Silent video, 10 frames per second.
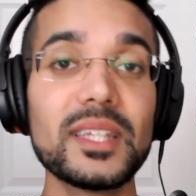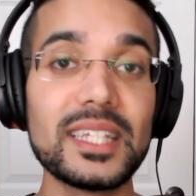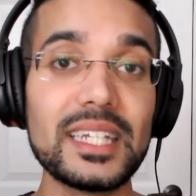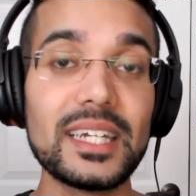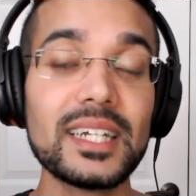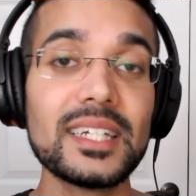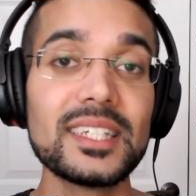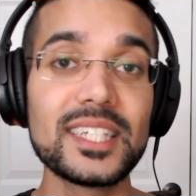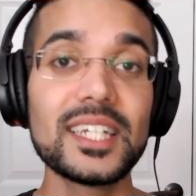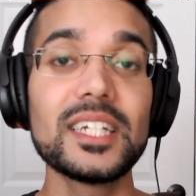the
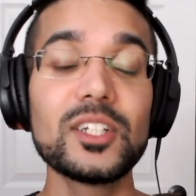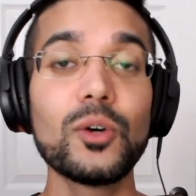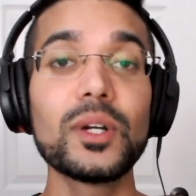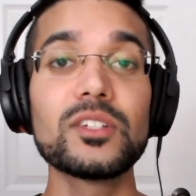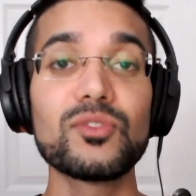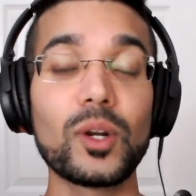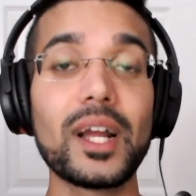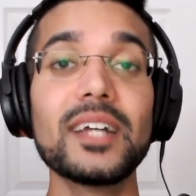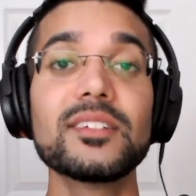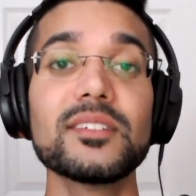Sundae tokens for
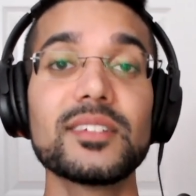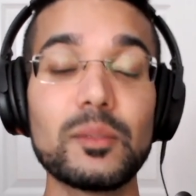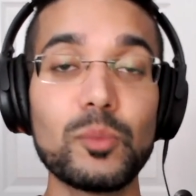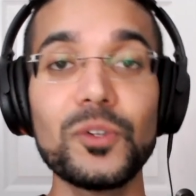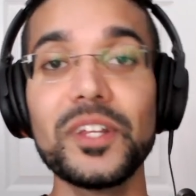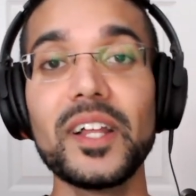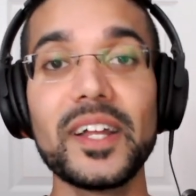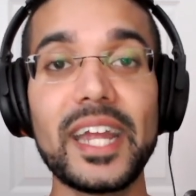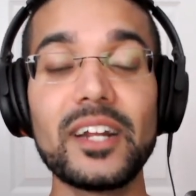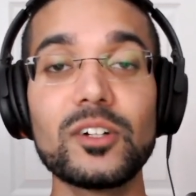Kaizen stake pool
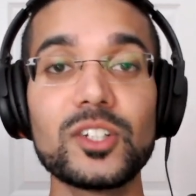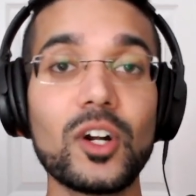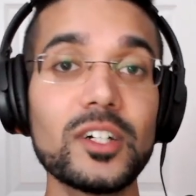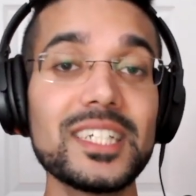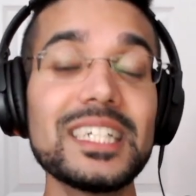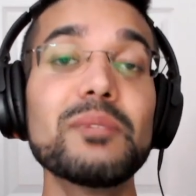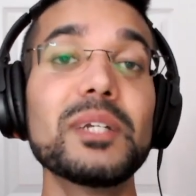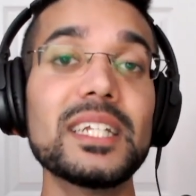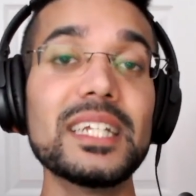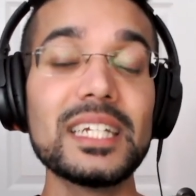delegators are T
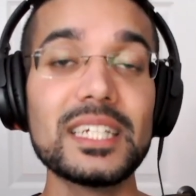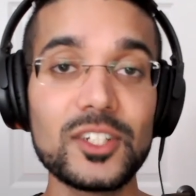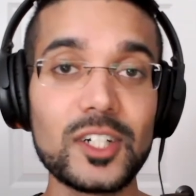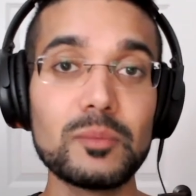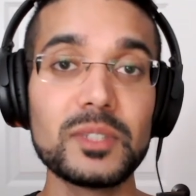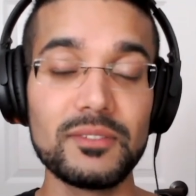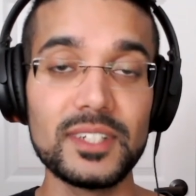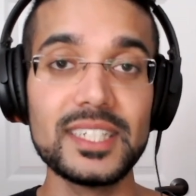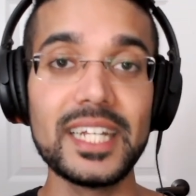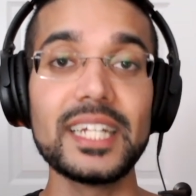B D in terms of
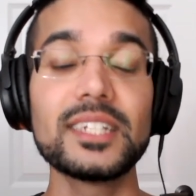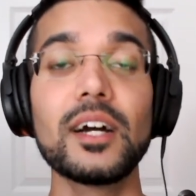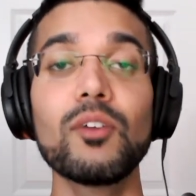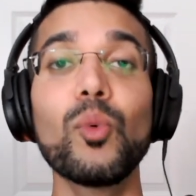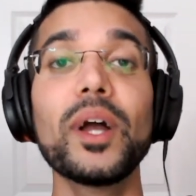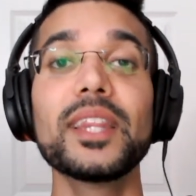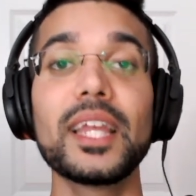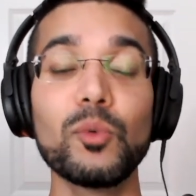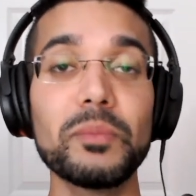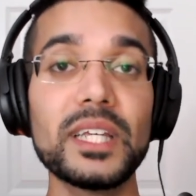the date of when they
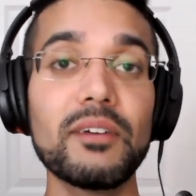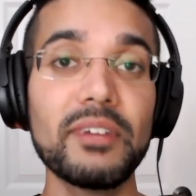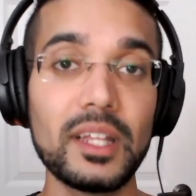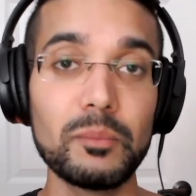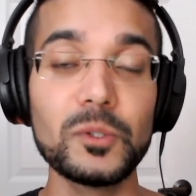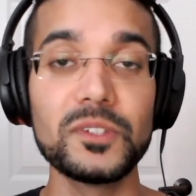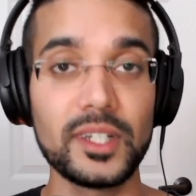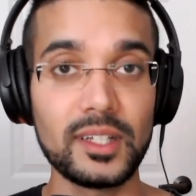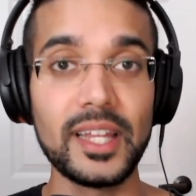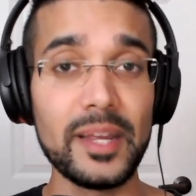will be available
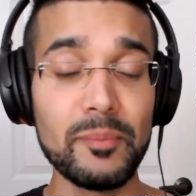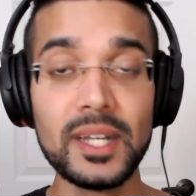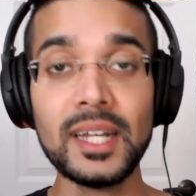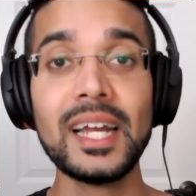to claim.